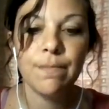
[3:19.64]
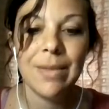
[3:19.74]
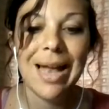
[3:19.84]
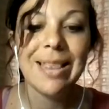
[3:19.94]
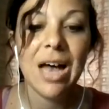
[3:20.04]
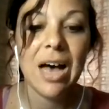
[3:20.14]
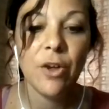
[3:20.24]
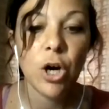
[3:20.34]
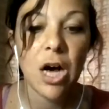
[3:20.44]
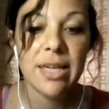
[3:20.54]
the
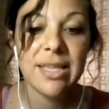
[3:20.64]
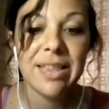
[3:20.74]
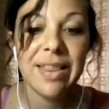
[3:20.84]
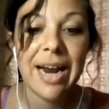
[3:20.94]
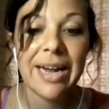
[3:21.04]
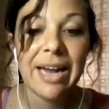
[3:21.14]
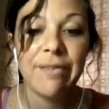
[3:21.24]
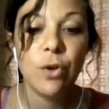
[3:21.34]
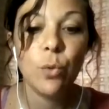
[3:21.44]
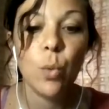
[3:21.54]
other content that I
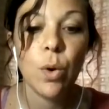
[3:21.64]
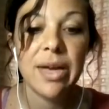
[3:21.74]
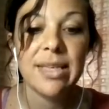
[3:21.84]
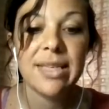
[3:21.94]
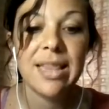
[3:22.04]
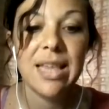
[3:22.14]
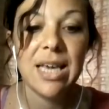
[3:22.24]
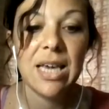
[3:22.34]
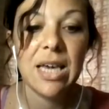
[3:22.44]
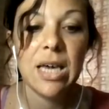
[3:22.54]
gave you was
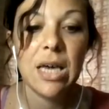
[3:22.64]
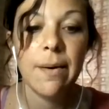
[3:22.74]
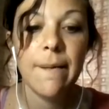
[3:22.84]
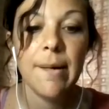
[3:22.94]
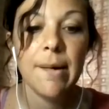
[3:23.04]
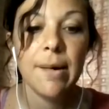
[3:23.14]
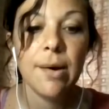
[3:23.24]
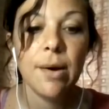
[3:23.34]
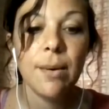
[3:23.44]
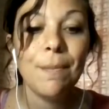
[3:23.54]
the
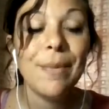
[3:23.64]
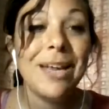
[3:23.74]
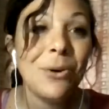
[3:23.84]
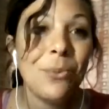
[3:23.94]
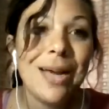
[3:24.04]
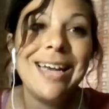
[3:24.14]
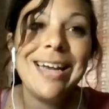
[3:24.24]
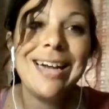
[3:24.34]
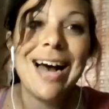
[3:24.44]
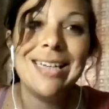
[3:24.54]
Meet Your Reiki
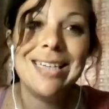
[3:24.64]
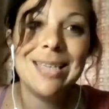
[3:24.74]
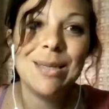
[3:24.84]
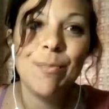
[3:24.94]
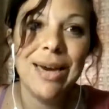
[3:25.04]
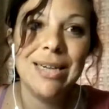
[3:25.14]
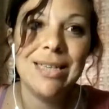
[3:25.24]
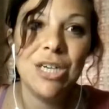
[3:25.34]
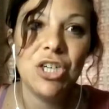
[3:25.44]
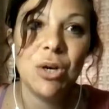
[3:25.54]
Guides
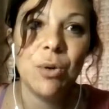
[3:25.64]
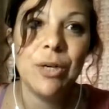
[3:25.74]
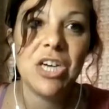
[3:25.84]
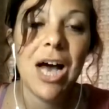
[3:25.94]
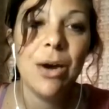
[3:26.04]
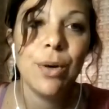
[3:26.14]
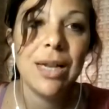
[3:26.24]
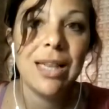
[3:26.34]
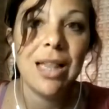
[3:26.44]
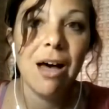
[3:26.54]
meditation, which I
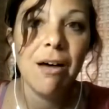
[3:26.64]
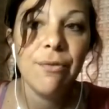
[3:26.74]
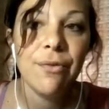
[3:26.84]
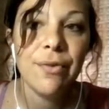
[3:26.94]
really love,